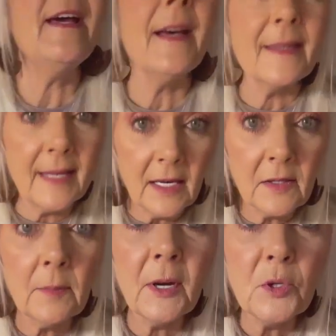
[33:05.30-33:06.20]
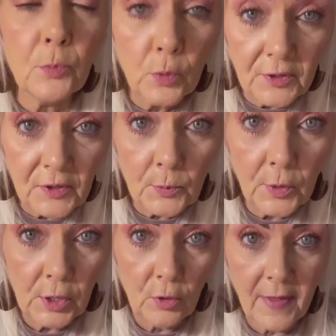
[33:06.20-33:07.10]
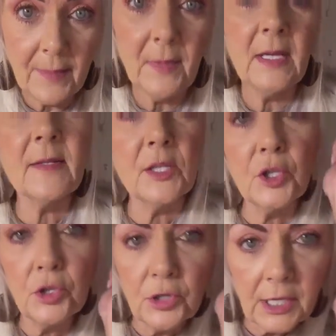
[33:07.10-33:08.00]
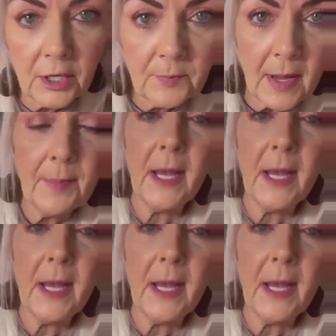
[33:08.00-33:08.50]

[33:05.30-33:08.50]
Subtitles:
Oh, yes, exclamation point sprinkle. That means that you shared